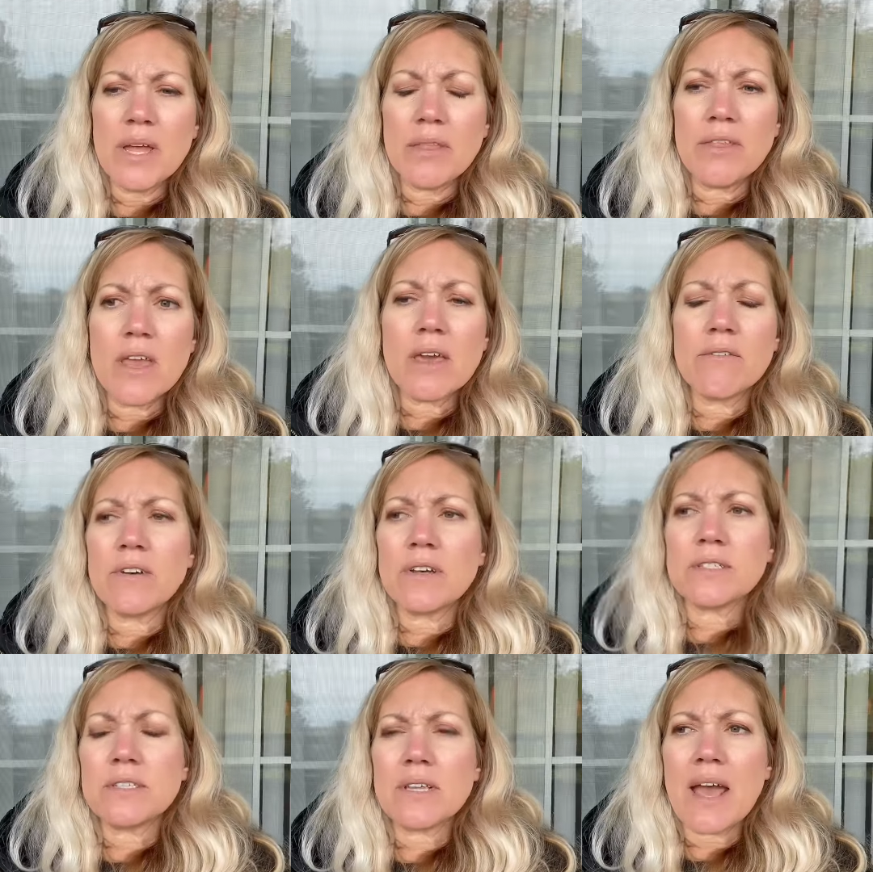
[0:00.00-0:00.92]
Think of
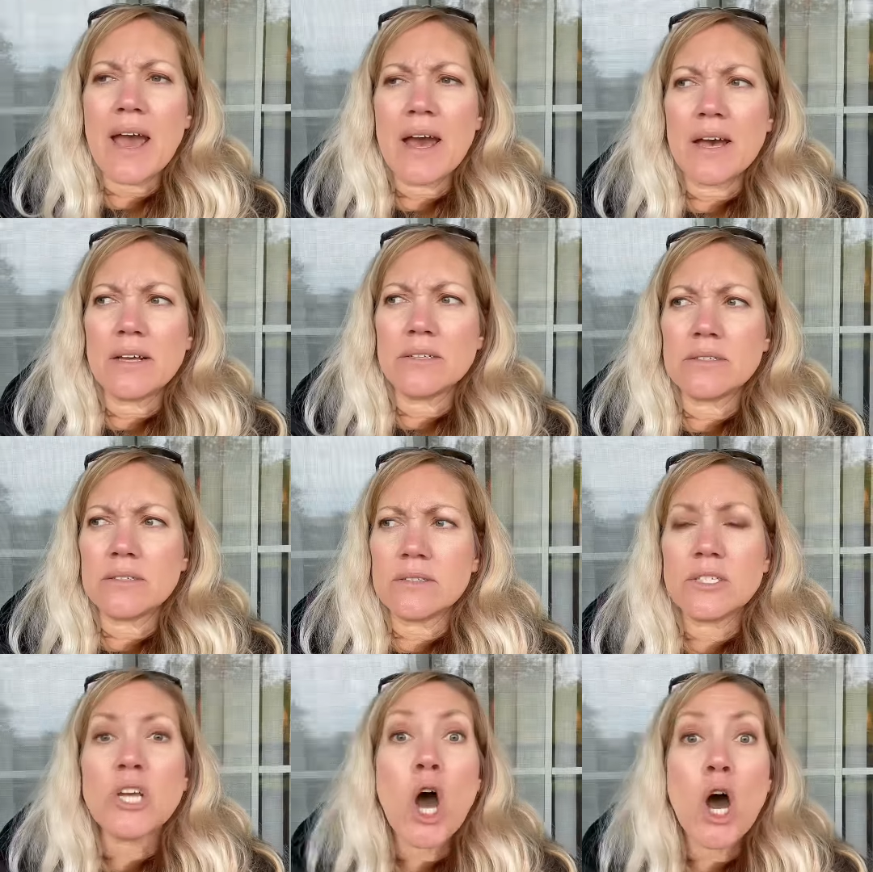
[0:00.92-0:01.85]
us
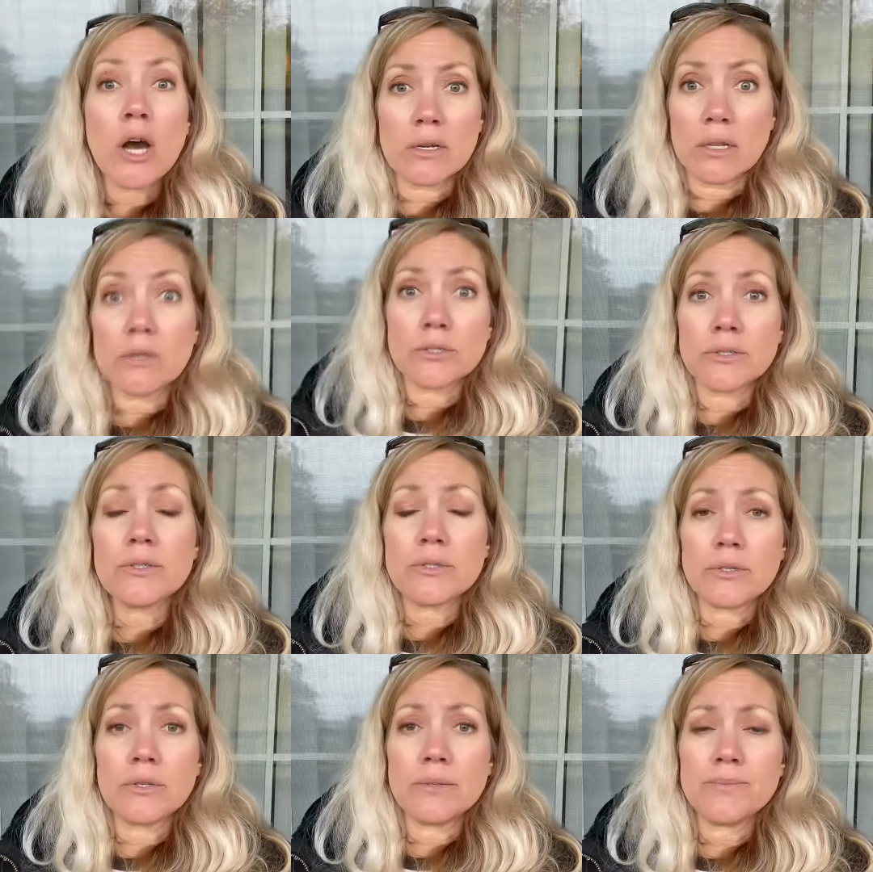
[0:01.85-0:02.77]
as
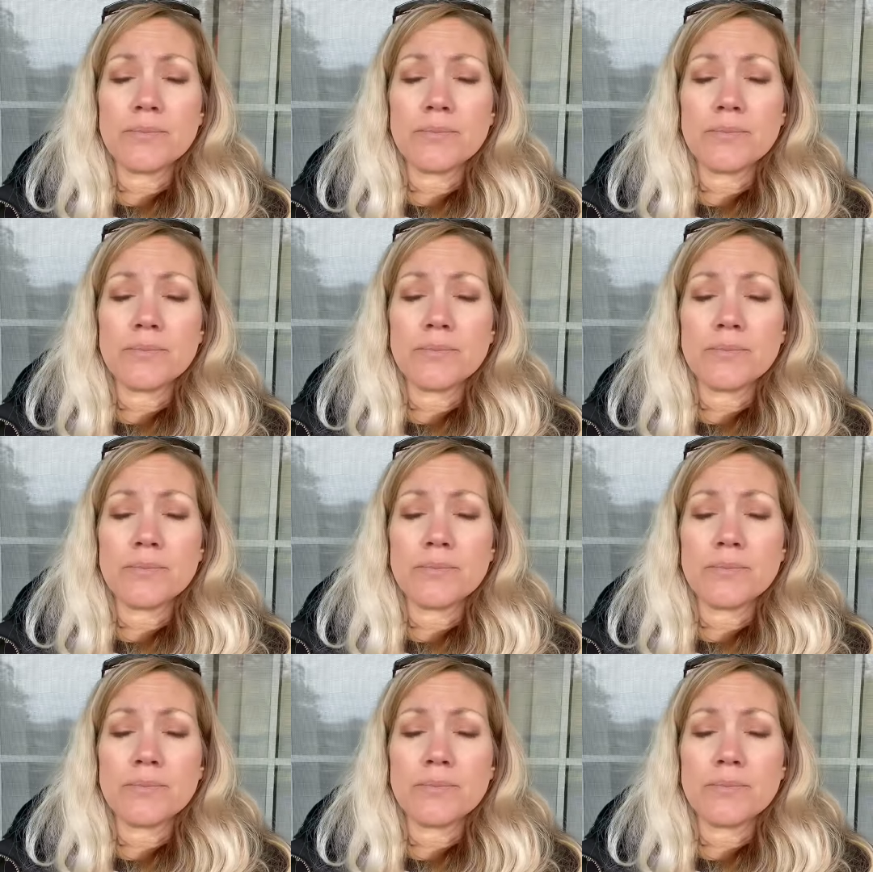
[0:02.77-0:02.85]
toddlers.